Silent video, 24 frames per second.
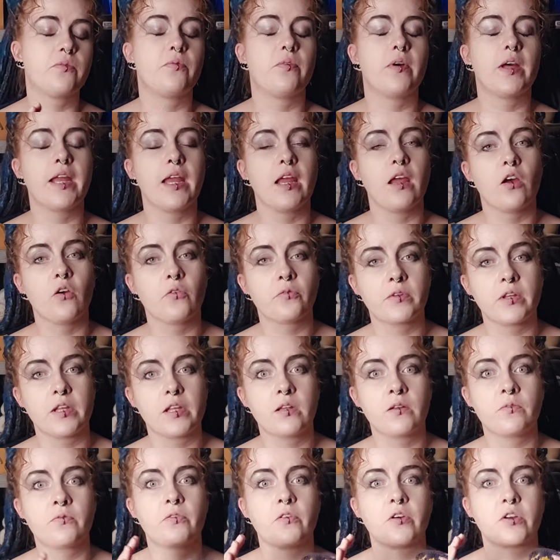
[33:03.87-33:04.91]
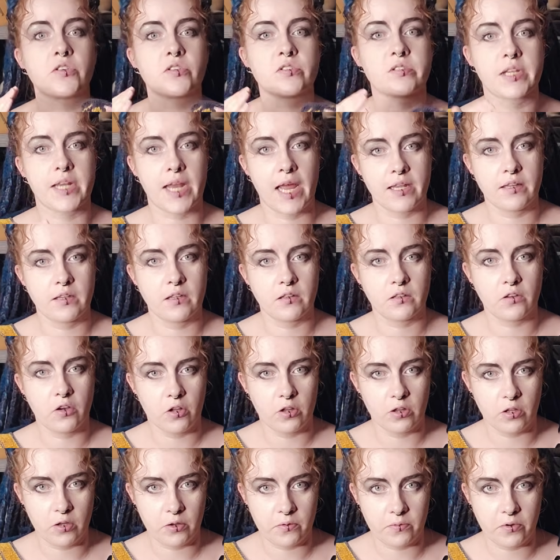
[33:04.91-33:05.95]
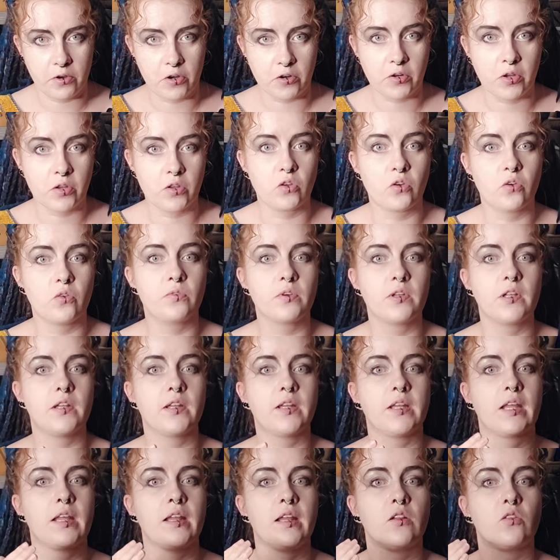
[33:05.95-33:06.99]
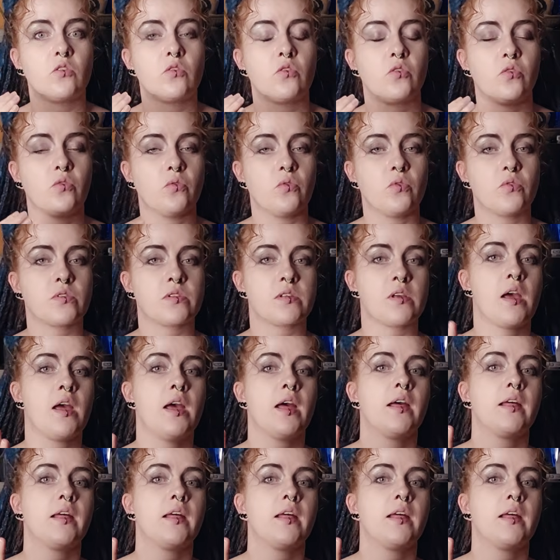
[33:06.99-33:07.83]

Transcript: very often for stranded color work, you will need to use